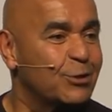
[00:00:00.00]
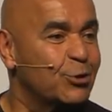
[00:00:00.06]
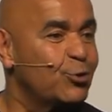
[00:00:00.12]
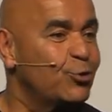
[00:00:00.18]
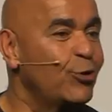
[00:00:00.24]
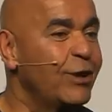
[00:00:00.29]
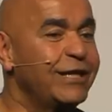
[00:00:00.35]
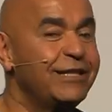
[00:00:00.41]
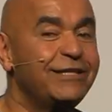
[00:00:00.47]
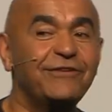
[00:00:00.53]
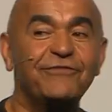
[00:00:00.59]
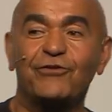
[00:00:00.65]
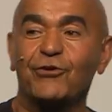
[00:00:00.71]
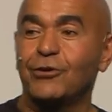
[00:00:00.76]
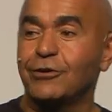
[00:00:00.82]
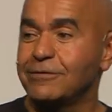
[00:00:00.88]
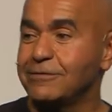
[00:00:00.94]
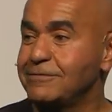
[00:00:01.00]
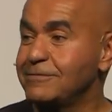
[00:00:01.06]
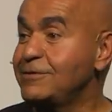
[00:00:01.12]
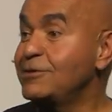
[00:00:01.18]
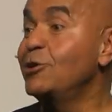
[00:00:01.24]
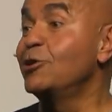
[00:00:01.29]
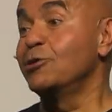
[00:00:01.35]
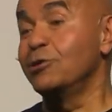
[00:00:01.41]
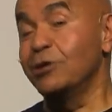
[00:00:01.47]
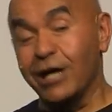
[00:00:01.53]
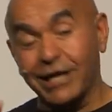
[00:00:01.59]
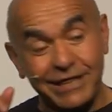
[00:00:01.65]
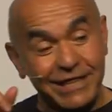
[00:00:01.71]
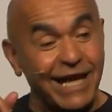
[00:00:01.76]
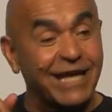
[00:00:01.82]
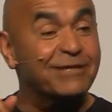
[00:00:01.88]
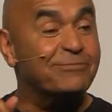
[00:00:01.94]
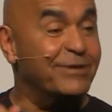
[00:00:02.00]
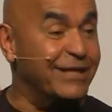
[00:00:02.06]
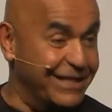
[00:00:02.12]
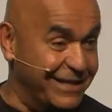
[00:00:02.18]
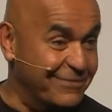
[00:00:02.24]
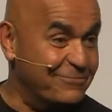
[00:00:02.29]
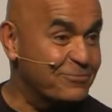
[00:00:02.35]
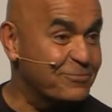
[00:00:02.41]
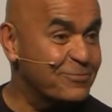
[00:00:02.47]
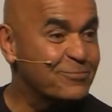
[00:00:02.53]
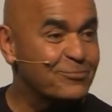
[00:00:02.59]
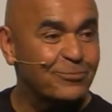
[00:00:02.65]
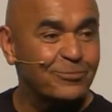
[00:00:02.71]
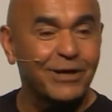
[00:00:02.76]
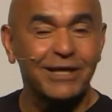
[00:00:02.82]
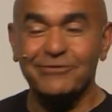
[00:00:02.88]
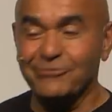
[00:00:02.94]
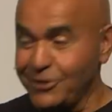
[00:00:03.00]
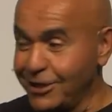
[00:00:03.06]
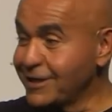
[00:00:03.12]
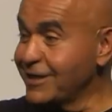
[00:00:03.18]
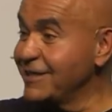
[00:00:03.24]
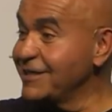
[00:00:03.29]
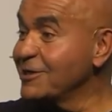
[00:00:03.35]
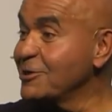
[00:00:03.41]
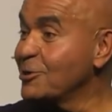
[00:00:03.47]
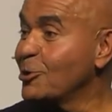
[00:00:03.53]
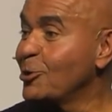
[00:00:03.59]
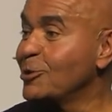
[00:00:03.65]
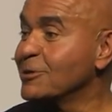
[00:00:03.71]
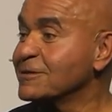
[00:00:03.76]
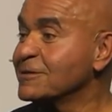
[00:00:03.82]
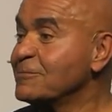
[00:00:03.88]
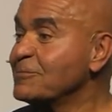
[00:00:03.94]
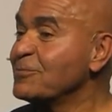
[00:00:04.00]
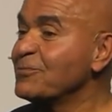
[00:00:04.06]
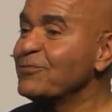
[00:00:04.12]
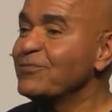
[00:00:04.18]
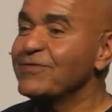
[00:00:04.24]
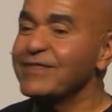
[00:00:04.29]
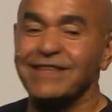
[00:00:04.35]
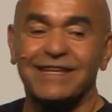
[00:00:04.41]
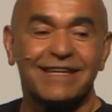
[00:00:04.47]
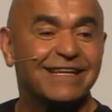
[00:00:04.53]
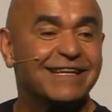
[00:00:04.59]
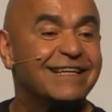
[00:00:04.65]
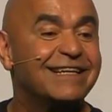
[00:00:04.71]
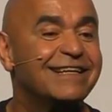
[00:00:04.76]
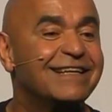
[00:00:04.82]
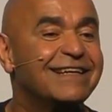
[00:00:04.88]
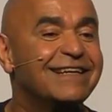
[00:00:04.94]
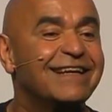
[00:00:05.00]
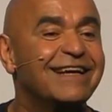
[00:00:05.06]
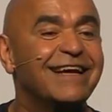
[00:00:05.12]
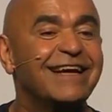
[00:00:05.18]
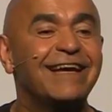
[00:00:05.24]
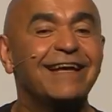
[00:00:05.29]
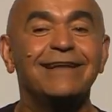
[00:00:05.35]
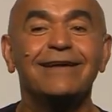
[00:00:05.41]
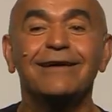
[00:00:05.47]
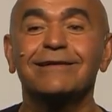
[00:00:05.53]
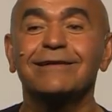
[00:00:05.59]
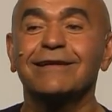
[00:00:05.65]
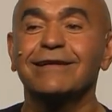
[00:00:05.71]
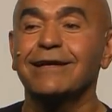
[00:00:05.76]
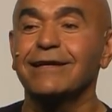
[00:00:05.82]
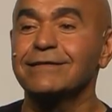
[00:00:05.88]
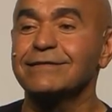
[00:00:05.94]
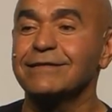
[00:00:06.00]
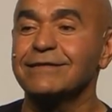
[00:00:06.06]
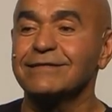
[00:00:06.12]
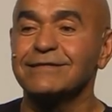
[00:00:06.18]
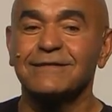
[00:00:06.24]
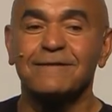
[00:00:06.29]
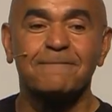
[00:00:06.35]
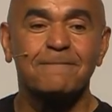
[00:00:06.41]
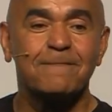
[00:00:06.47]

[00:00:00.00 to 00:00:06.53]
24. No, not that many, but we are getting close. Any other guesses?